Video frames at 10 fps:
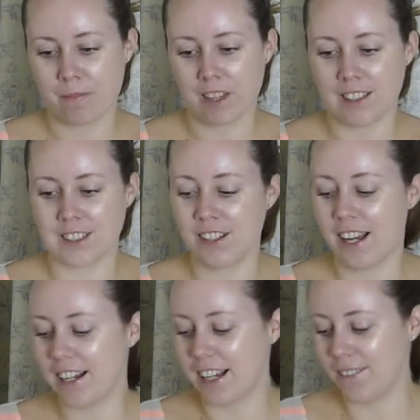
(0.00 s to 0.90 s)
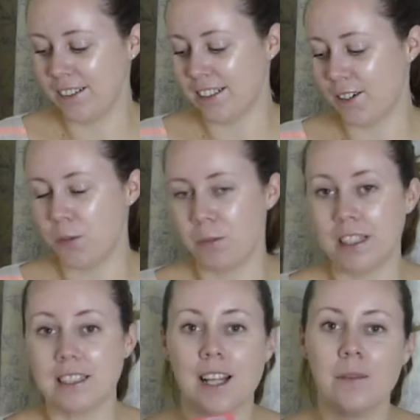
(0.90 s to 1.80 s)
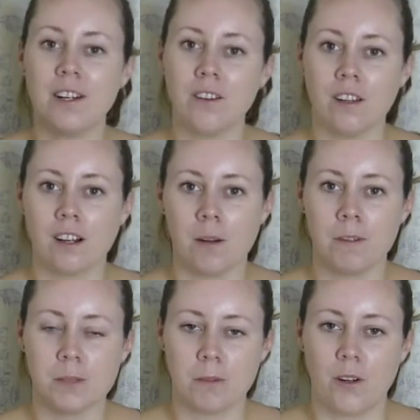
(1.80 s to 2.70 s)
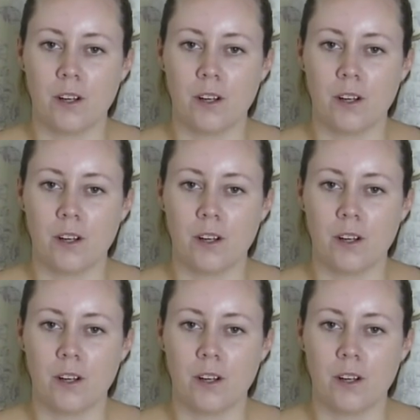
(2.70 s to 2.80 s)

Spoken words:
So yeah, I can't wait to open this. Let me know in the comments below